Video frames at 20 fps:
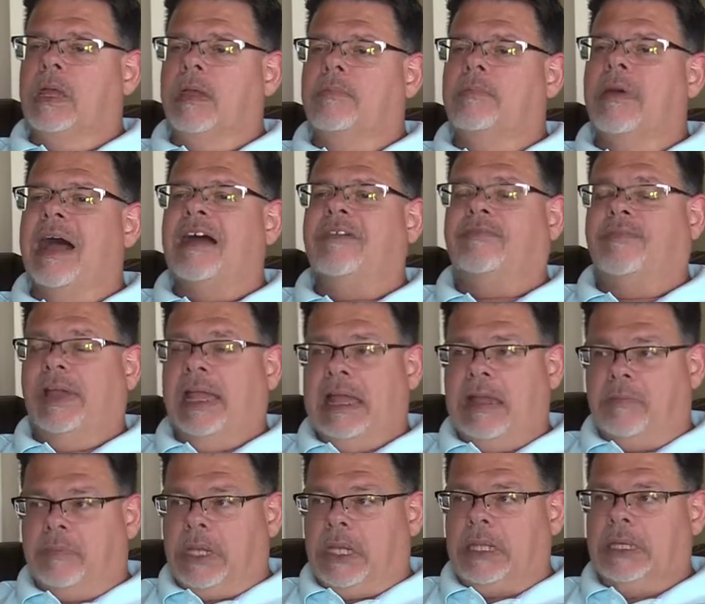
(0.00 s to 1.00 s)
My
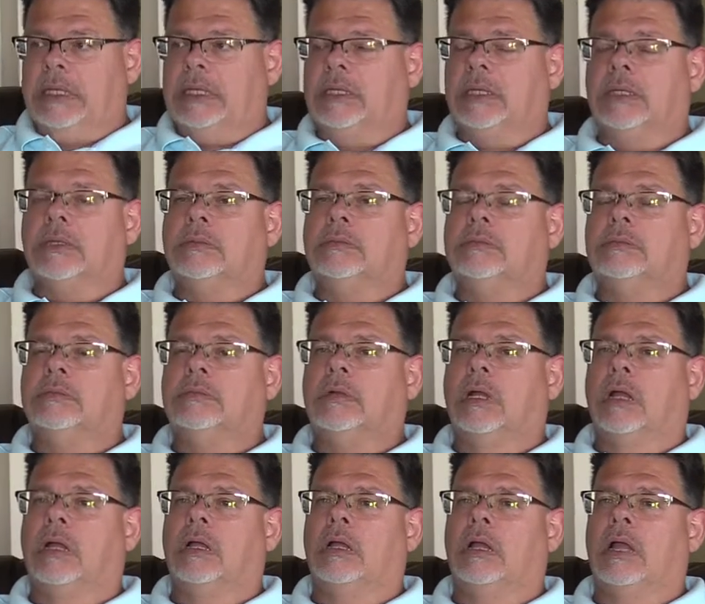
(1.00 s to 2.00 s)
family,
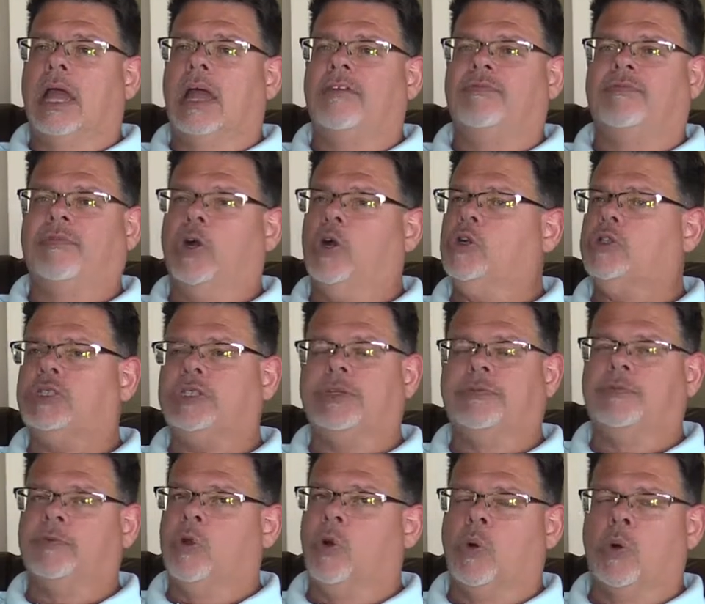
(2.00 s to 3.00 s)
at first,
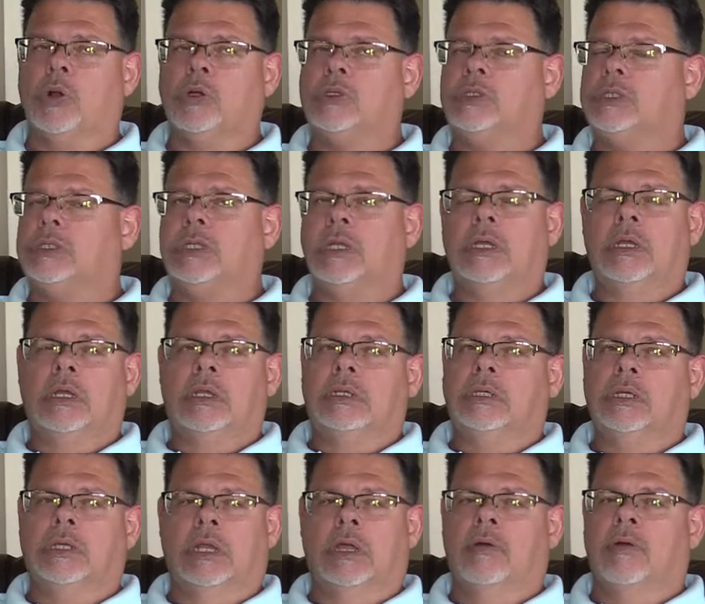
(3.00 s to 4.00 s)
of course,
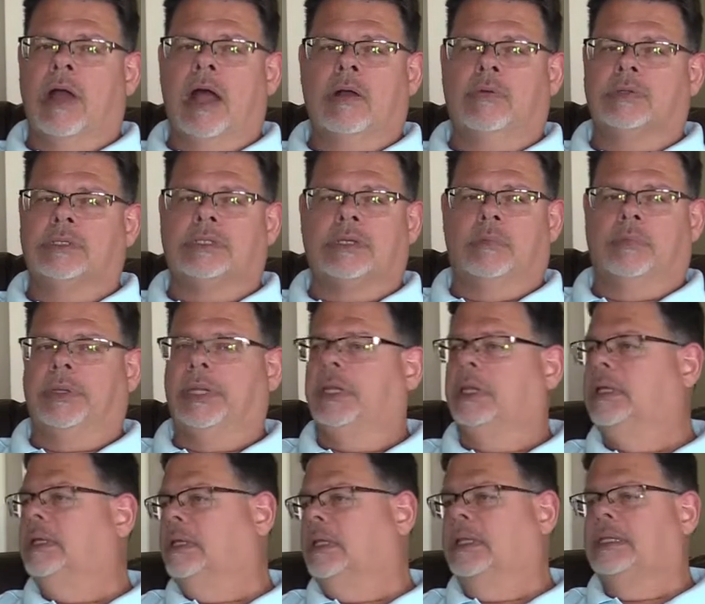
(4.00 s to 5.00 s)
you know, I was
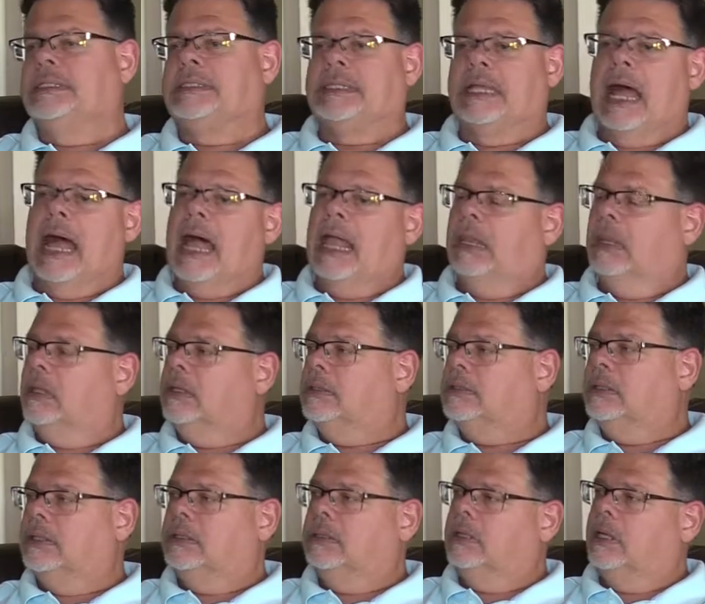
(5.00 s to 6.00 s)
completely
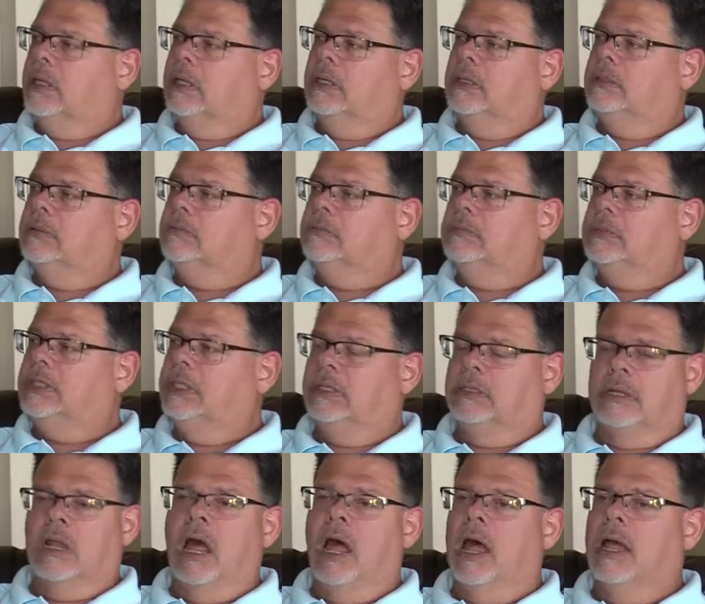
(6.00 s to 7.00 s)
silent and did
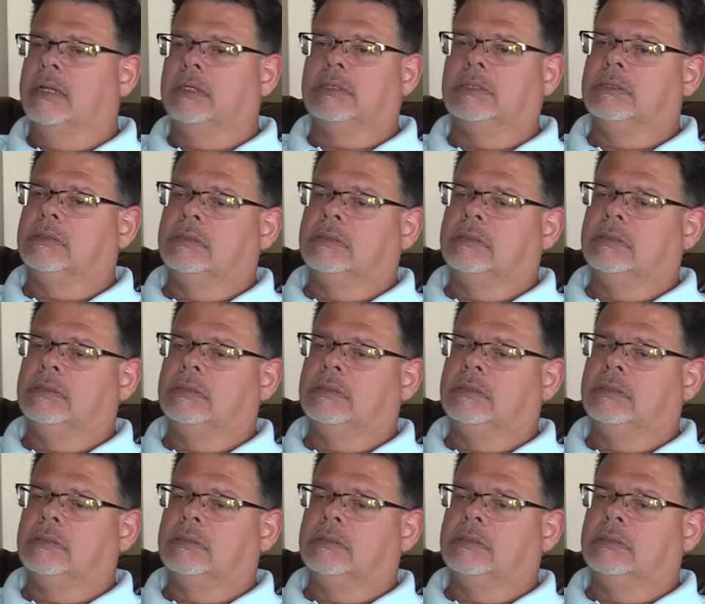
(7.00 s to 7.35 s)
not